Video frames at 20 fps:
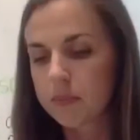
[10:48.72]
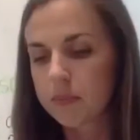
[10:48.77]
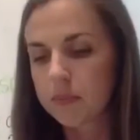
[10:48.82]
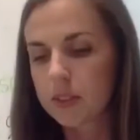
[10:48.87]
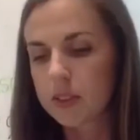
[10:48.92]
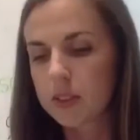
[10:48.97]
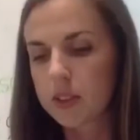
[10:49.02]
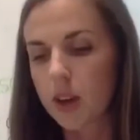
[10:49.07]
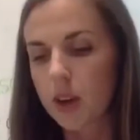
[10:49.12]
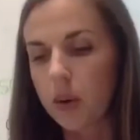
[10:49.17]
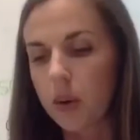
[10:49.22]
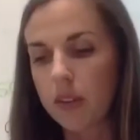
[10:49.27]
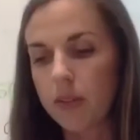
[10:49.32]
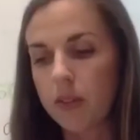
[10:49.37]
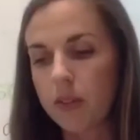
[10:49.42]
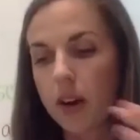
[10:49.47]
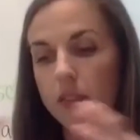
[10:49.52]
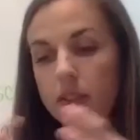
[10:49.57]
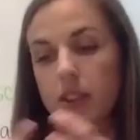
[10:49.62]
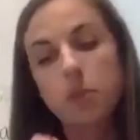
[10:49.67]
So if
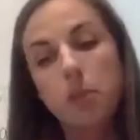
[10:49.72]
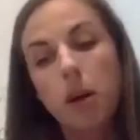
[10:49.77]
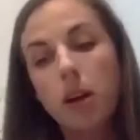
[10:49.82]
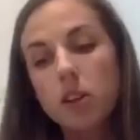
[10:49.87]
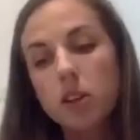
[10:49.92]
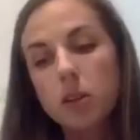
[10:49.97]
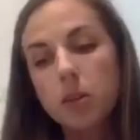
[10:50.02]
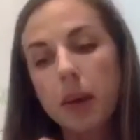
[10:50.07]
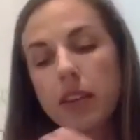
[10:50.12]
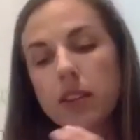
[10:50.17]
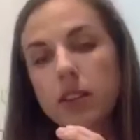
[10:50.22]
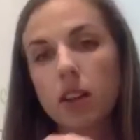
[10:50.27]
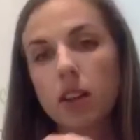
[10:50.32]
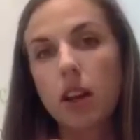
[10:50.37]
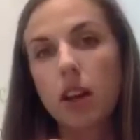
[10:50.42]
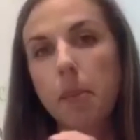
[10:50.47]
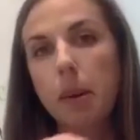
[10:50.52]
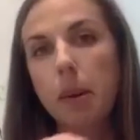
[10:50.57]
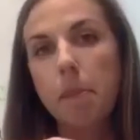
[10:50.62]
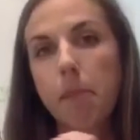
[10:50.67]
you have a smaller space, they're
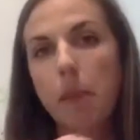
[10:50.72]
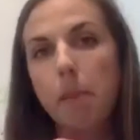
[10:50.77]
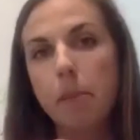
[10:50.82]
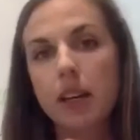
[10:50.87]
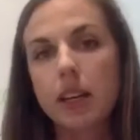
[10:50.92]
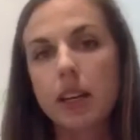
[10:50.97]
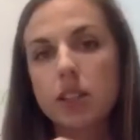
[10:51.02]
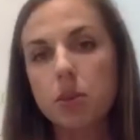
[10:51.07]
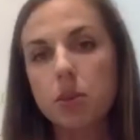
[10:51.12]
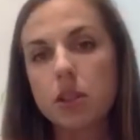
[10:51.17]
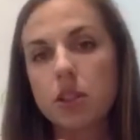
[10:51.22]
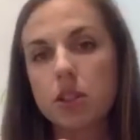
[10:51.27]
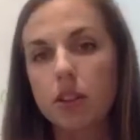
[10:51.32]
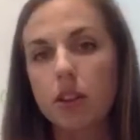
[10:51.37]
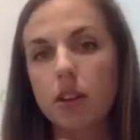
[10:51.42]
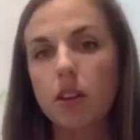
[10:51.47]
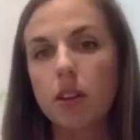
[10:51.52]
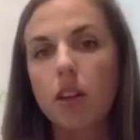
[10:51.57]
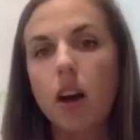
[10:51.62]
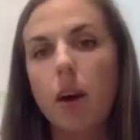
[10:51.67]
going to be bumping into each
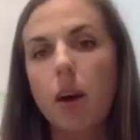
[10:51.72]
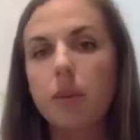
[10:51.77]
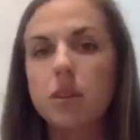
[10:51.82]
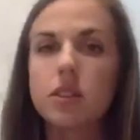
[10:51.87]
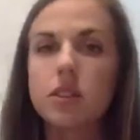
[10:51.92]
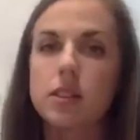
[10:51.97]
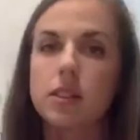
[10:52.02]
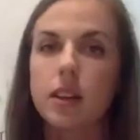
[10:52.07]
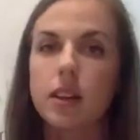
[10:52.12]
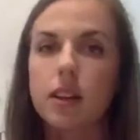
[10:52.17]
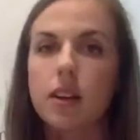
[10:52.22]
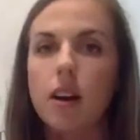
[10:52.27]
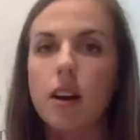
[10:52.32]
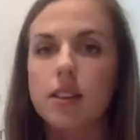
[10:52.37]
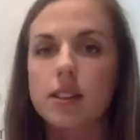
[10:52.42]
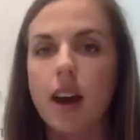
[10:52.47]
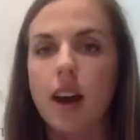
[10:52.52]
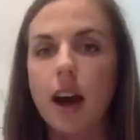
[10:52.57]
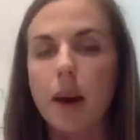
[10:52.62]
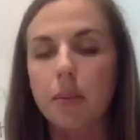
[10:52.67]
other a lot, which is going to cause
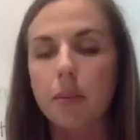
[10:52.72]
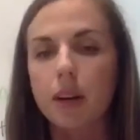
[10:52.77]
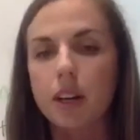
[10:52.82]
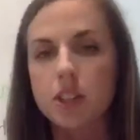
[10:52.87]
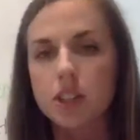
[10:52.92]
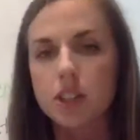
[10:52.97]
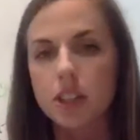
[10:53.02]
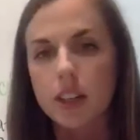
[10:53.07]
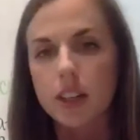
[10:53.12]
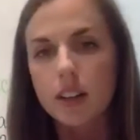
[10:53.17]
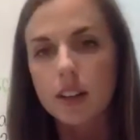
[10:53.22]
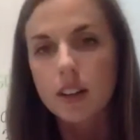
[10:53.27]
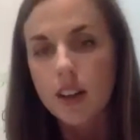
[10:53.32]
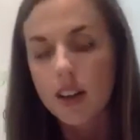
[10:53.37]
a high pressure.